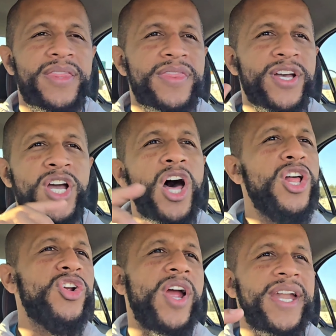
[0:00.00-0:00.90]
the
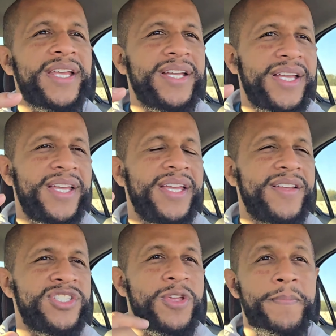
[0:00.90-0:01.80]
color grading,
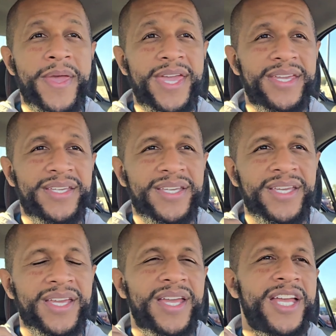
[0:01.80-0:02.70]
to me,
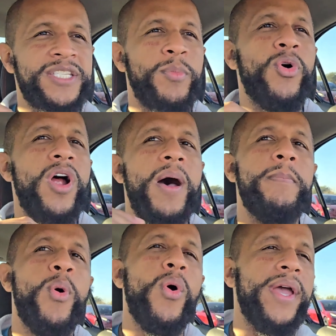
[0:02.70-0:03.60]
is more on
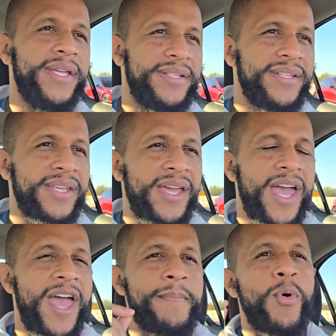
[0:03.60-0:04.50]
point
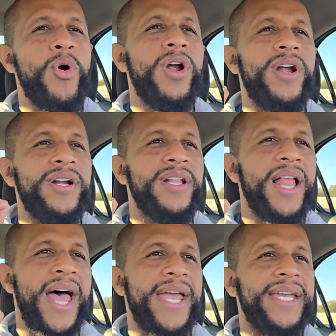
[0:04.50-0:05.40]
and more
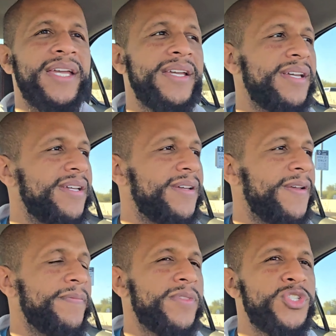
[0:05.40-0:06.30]
like
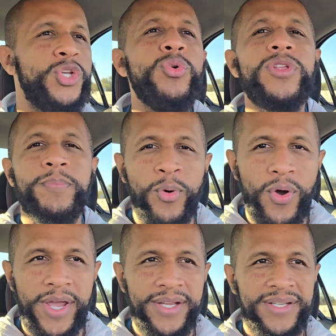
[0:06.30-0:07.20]
to the
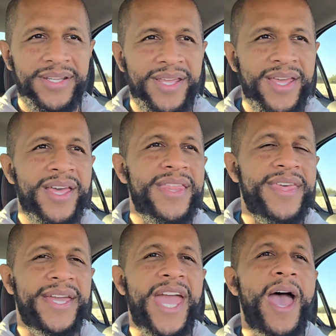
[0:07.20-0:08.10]
point
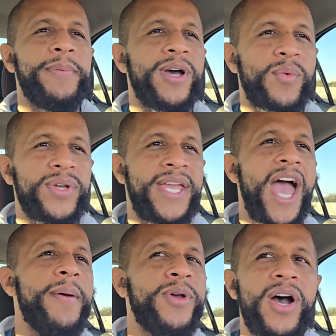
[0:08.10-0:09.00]
than CapCut. With
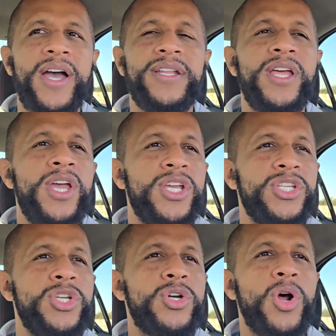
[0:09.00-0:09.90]

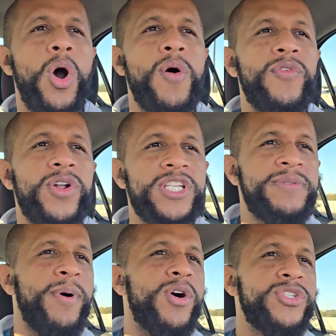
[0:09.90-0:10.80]
CapCut, you could
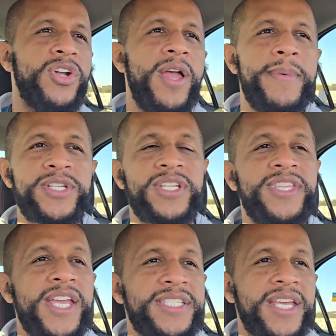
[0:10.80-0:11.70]
overexpose your image and
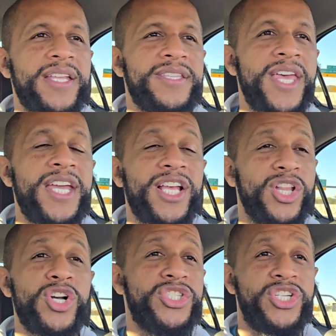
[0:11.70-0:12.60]
think it
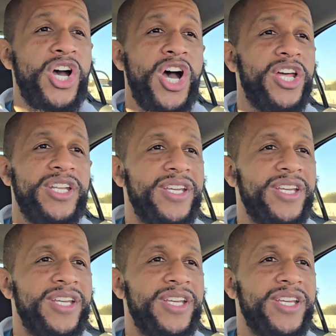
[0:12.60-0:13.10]
looks good.